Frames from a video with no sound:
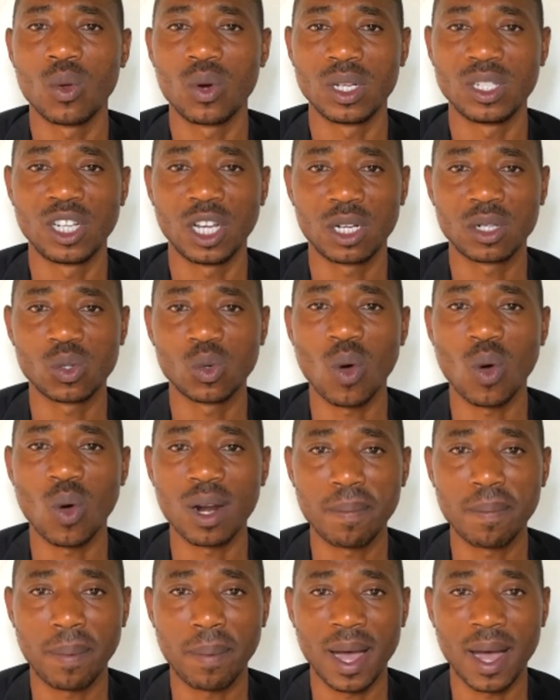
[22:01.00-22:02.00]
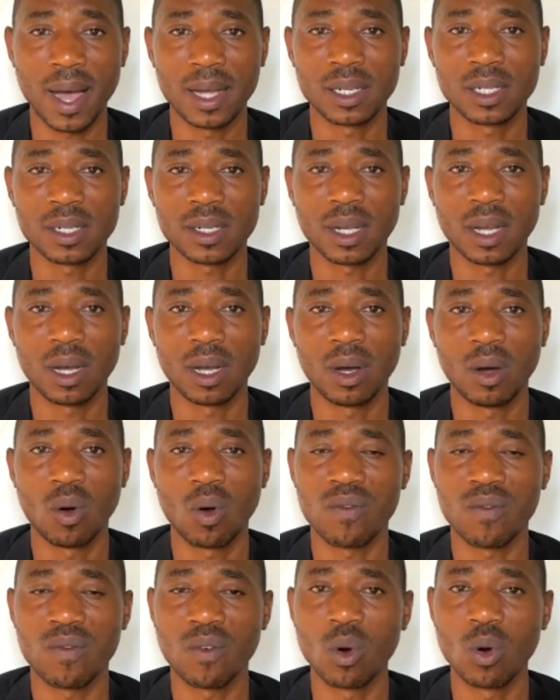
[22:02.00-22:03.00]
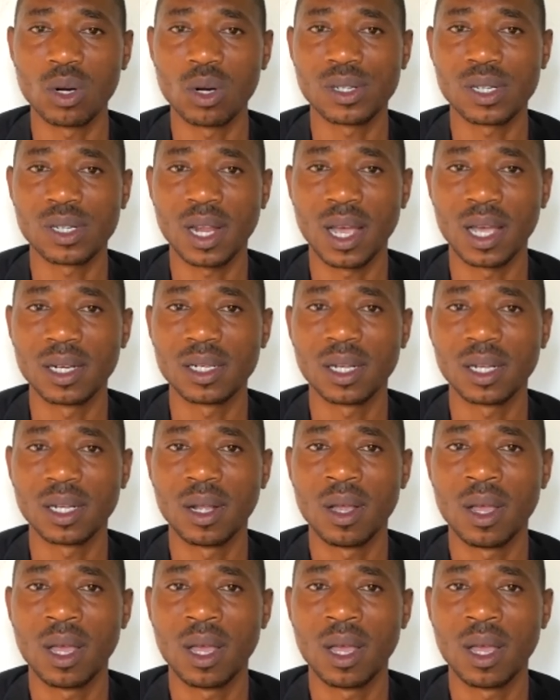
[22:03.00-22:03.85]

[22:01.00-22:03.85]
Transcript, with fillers: you reject one part of God's light.